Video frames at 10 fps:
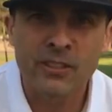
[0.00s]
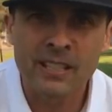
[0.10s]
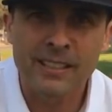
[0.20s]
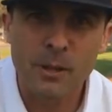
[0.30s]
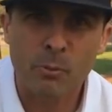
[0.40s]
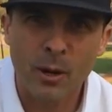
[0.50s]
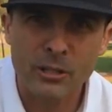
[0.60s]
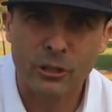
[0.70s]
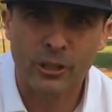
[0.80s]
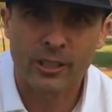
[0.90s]
feeling the
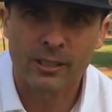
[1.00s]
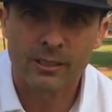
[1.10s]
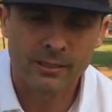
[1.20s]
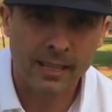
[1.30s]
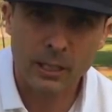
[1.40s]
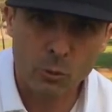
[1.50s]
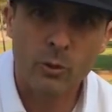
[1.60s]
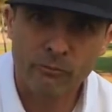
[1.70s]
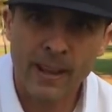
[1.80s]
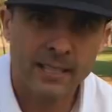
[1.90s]
pressure that you
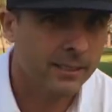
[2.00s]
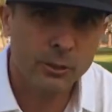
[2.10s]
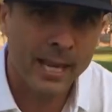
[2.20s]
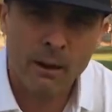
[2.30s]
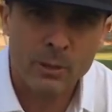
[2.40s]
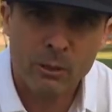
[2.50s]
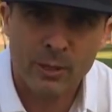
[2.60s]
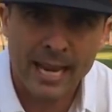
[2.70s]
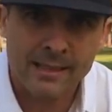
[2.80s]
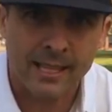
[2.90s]
would face. You can't
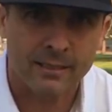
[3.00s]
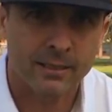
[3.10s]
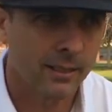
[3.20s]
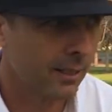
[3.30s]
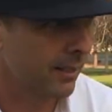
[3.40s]
recreate this